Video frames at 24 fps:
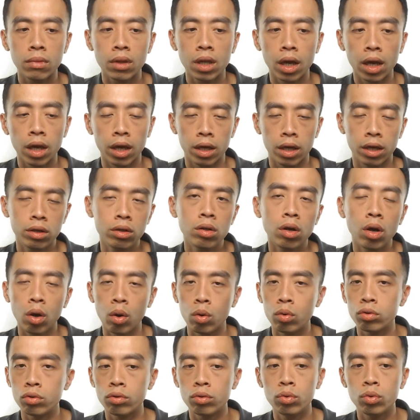and
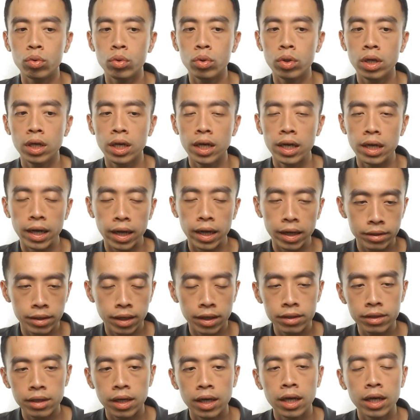O2 in
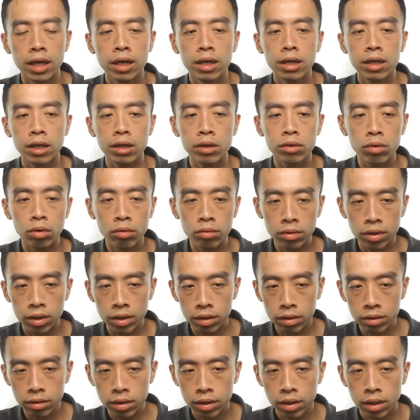excess. In
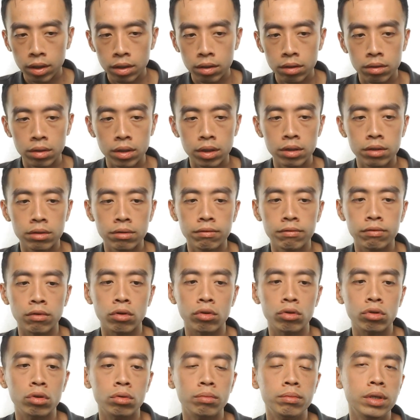total, this
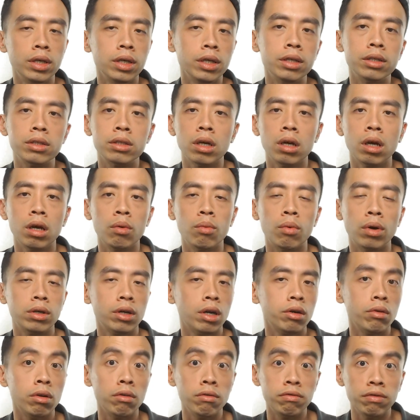volume is
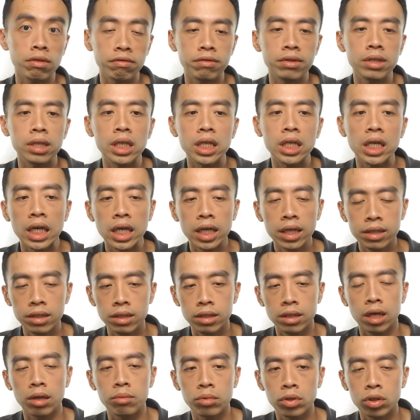150
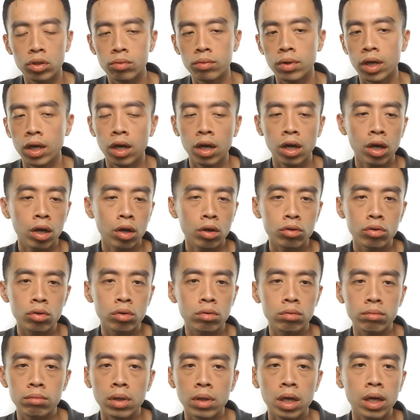cm cubed.
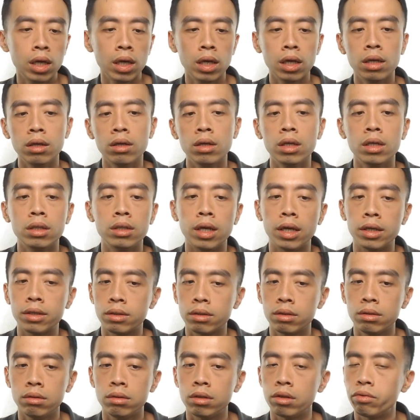So that's
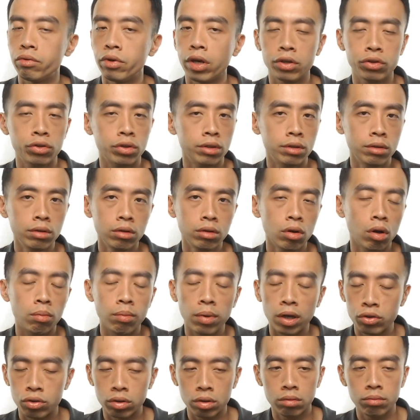the reaction,
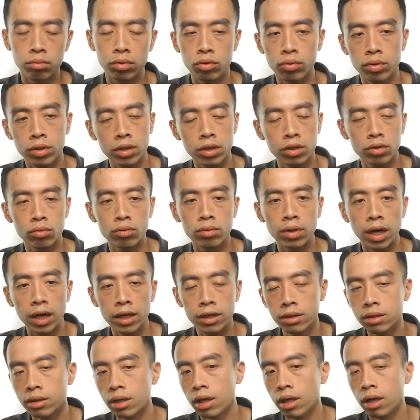combustion between these two
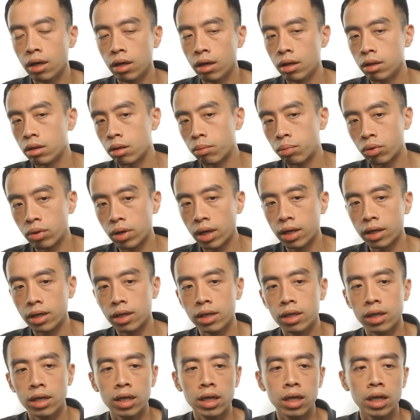guys. The product,
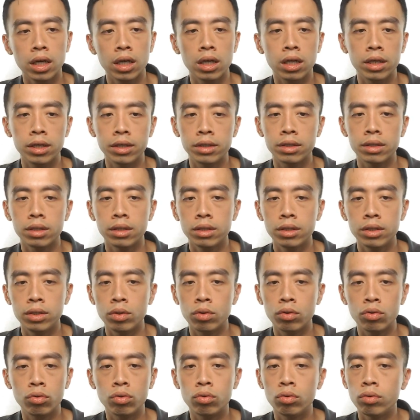it is
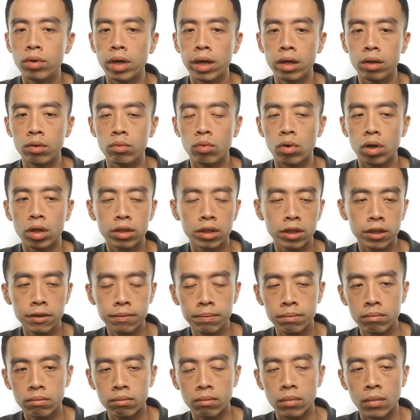CO2 and water.
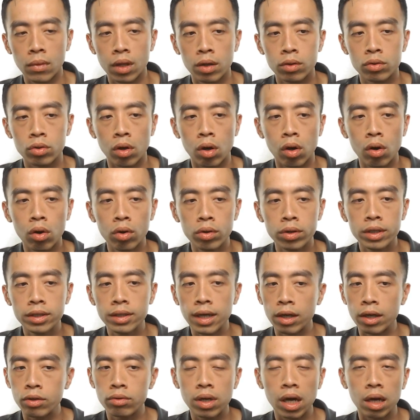So all this
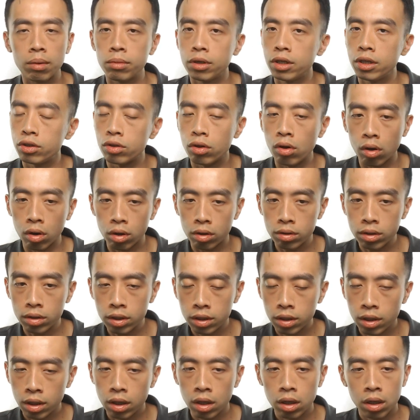hydrocarbon is
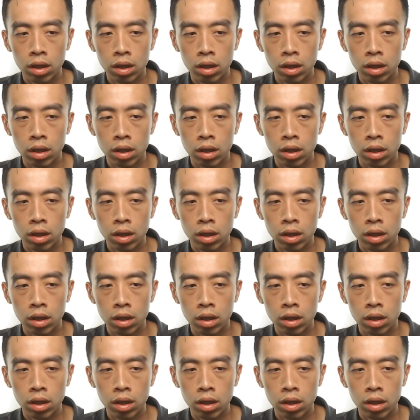gone,